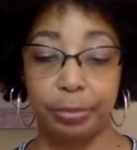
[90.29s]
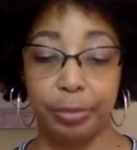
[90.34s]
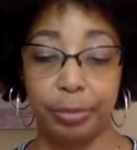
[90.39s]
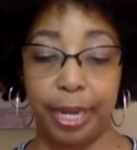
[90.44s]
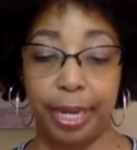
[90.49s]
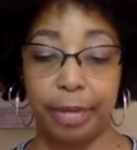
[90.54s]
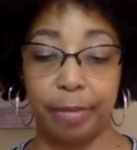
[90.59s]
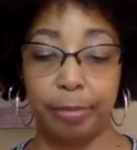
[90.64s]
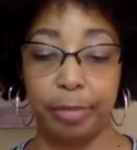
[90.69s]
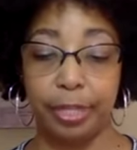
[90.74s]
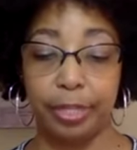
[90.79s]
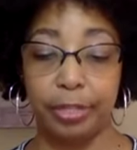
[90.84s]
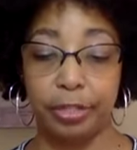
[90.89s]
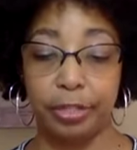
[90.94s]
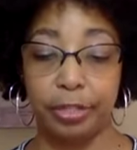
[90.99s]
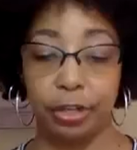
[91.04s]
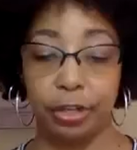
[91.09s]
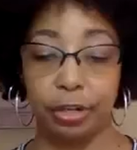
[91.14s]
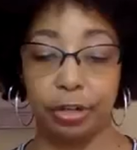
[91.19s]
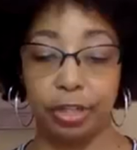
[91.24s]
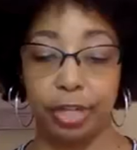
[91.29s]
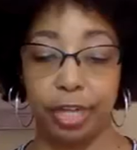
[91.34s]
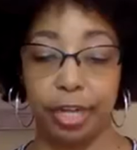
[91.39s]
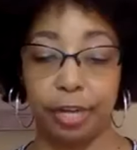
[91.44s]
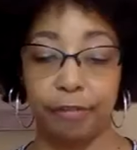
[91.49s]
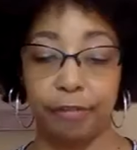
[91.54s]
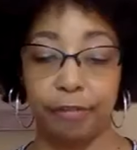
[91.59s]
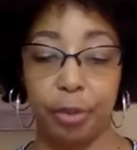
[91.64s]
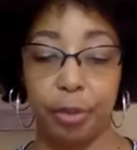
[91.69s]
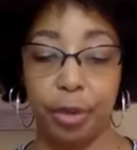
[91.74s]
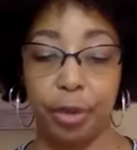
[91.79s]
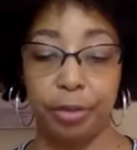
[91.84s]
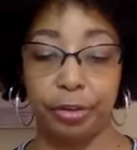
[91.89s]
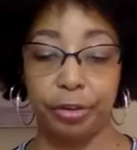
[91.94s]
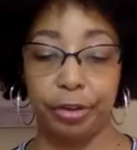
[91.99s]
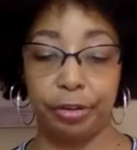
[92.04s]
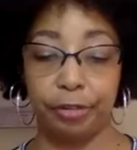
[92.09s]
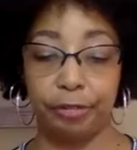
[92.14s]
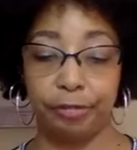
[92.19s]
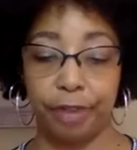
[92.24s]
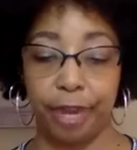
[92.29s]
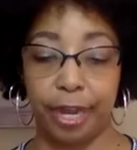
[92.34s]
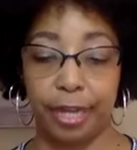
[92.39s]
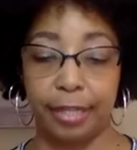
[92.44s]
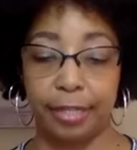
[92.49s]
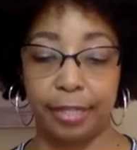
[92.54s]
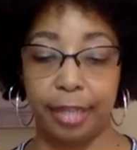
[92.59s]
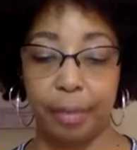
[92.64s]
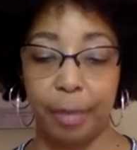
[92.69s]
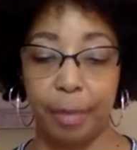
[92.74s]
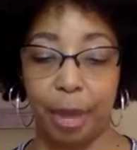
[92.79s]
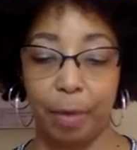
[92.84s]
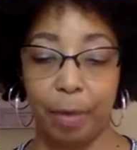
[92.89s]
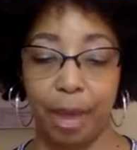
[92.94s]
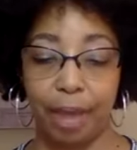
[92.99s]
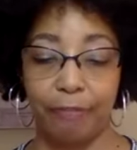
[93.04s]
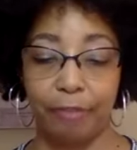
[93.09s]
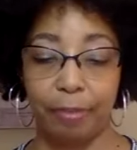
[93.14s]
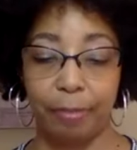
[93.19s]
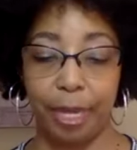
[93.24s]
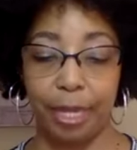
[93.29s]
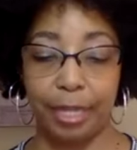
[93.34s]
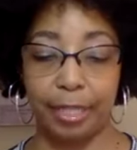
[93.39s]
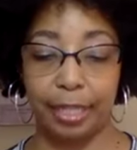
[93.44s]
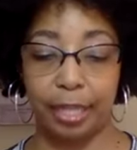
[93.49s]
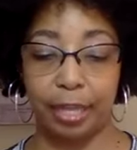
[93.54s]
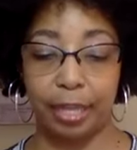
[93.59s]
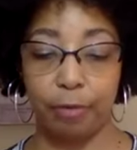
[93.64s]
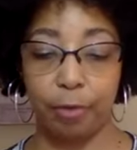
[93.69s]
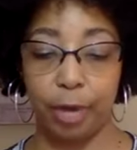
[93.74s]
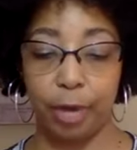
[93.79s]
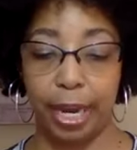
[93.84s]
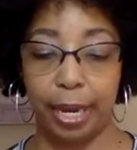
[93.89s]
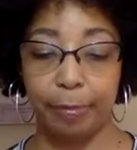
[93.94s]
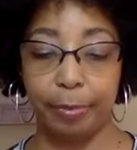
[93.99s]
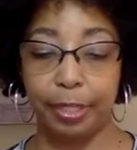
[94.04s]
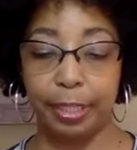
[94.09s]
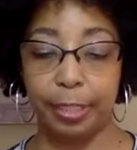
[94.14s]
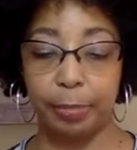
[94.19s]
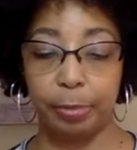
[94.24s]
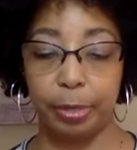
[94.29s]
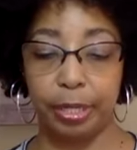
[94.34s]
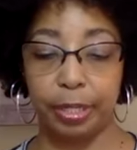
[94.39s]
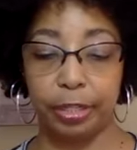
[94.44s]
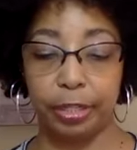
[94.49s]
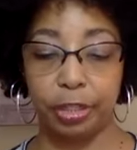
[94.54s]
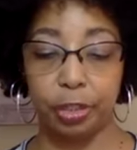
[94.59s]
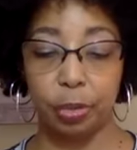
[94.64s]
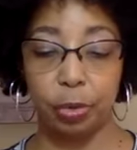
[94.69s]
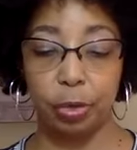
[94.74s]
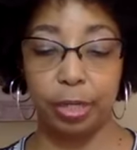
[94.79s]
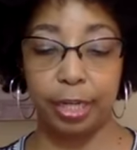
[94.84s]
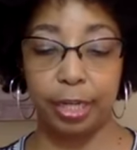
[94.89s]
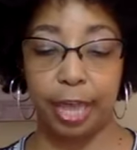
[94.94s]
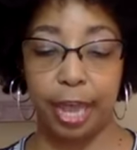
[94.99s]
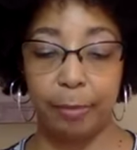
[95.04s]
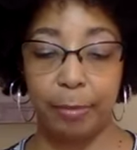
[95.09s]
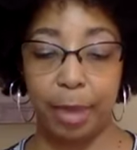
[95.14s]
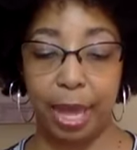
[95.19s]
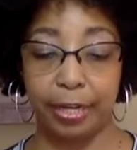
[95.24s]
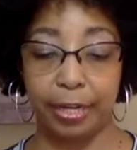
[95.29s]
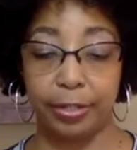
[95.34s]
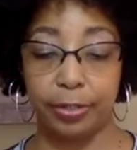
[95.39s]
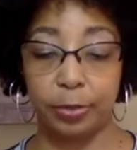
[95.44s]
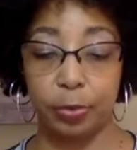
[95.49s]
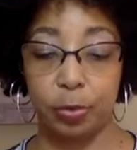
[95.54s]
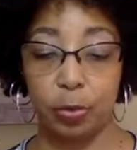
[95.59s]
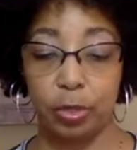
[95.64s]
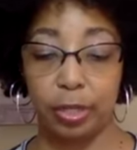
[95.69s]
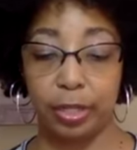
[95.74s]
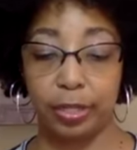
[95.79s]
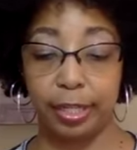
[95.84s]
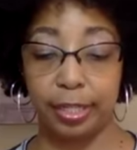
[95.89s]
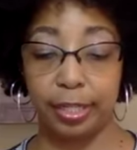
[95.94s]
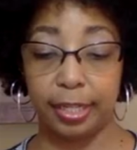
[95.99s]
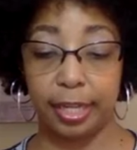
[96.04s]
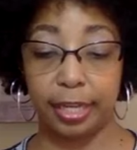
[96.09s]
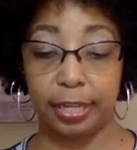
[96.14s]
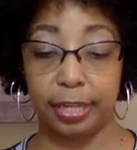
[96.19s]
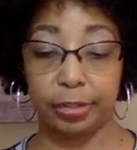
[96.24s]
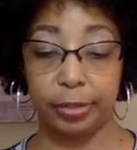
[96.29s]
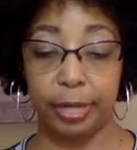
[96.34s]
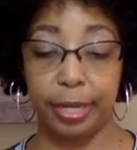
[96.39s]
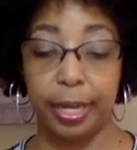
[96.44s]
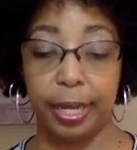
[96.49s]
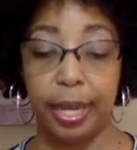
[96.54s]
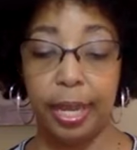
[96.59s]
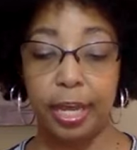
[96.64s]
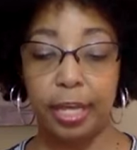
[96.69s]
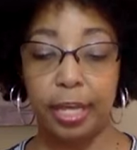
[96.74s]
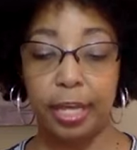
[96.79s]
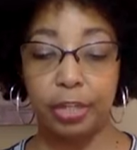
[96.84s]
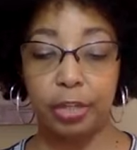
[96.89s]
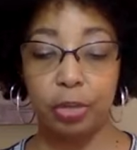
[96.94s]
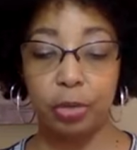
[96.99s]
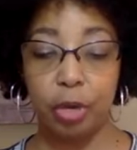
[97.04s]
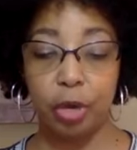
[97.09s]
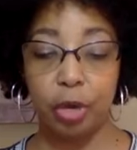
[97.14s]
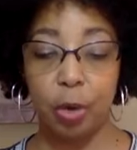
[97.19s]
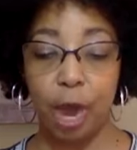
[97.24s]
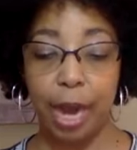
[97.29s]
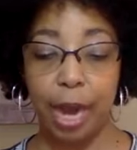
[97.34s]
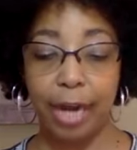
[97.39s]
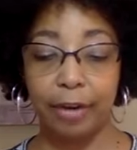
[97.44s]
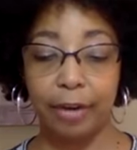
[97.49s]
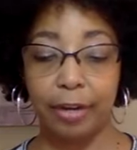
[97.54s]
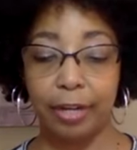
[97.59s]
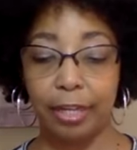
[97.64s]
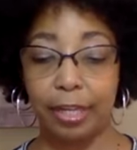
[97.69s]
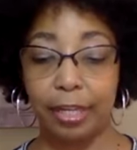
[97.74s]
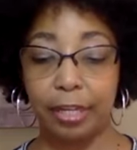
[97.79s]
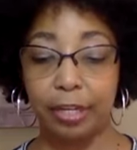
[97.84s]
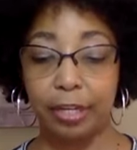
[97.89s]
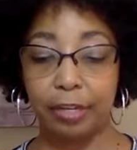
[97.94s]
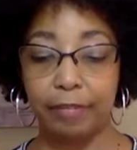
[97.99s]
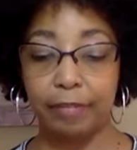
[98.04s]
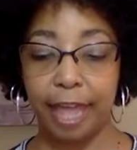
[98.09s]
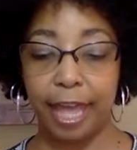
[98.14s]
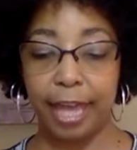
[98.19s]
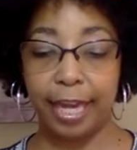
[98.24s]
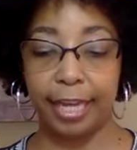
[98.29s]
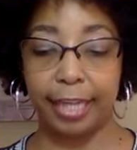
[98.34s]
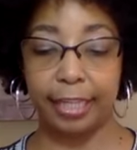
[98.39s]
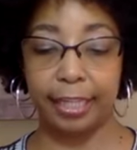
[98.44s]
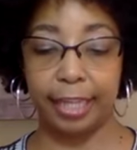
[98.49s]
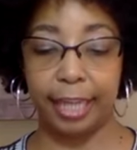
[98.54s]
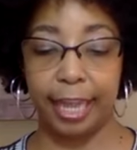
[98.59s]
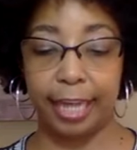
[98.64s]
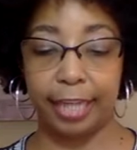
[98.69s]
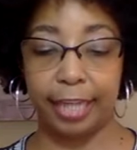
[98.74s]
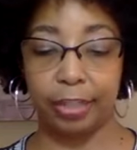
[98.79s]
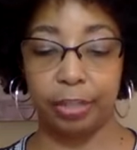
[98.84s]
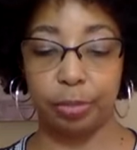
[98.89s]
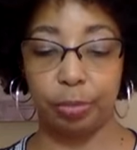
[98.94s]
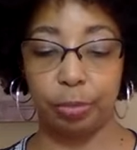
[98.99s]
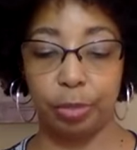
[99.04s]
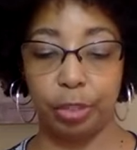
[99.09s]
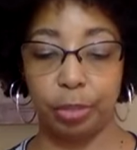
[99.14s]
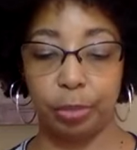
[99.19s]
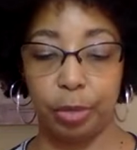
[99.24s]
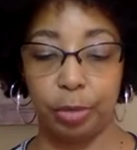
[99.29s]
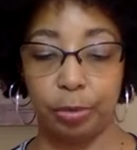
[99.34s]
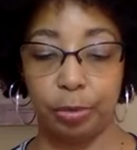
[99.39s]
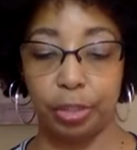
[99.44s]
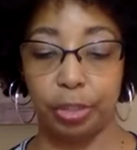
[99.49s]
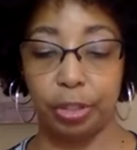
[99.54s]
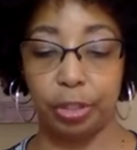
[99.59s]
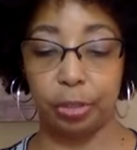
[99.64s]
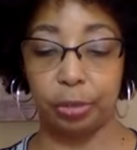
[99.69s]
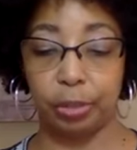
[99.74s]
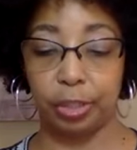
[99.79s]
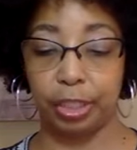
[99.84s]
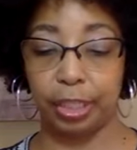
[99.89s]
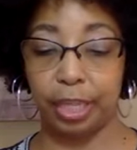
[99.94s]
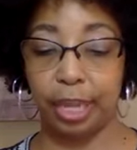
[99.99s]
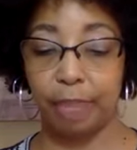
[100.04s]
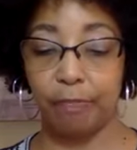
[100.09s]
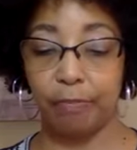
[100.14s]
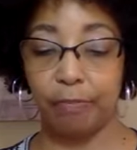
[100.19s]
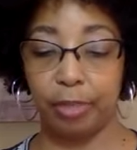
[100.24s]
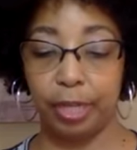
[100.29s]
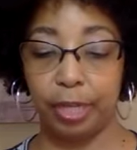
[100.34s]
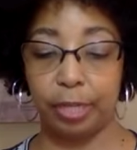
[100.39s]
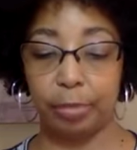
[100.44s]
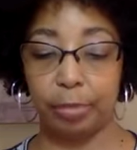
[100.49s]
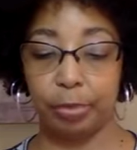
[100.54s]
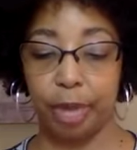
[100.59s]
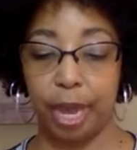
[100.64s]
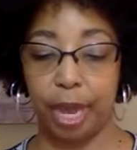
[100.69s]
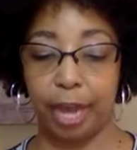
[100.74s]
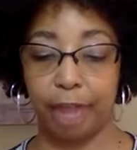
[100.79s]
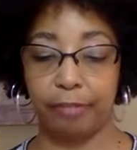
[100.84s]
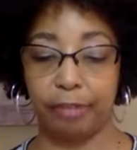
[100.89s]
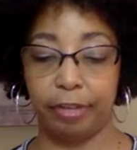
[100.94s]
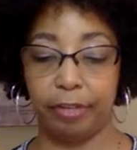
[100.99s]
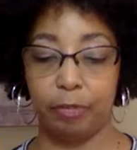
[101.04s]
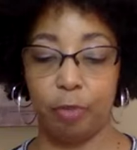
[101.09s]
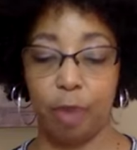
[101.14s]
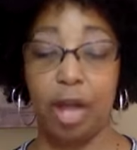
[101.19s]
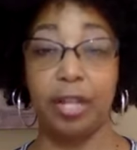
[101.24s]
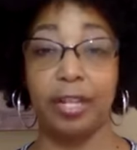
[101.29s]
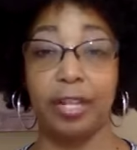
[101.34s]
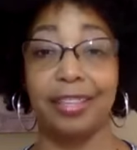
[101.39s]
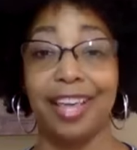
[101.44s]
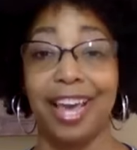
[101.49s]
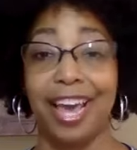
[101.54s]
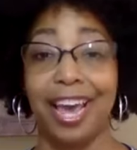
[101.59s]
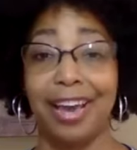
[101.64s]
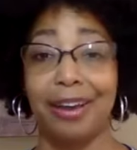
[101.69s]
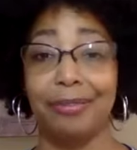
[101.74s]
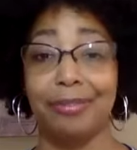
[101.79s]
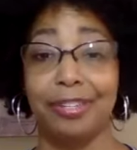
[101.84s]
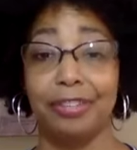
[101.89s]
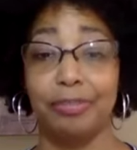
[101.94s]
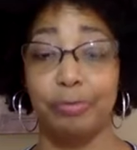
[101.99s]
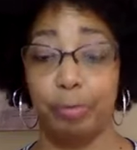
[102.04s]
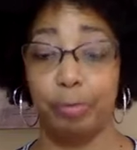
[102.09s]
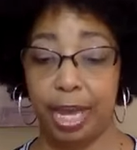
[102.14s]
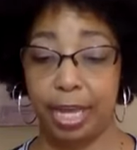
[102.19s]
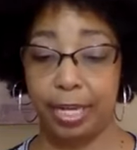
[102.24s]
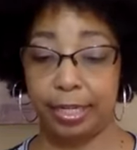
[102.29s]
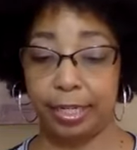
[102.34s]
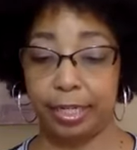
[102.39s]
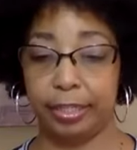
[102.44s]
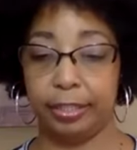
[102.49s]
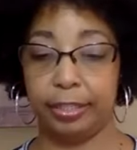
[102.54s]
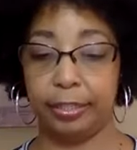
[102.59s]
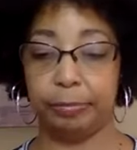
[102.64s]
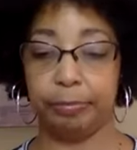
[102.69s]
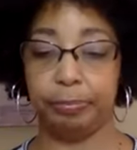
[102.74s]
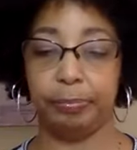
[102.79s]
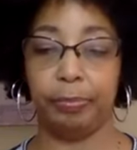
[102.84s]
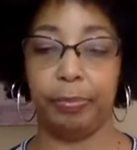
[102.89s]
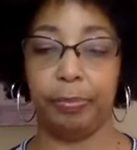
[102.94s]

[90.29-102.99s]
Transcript: Reed, Miss Sturch, and a few other good friends that my wife and myself were able to spend a short time at a school in this country to acquire a little of that education which we were so shamefully deprived of while in the house of bondage.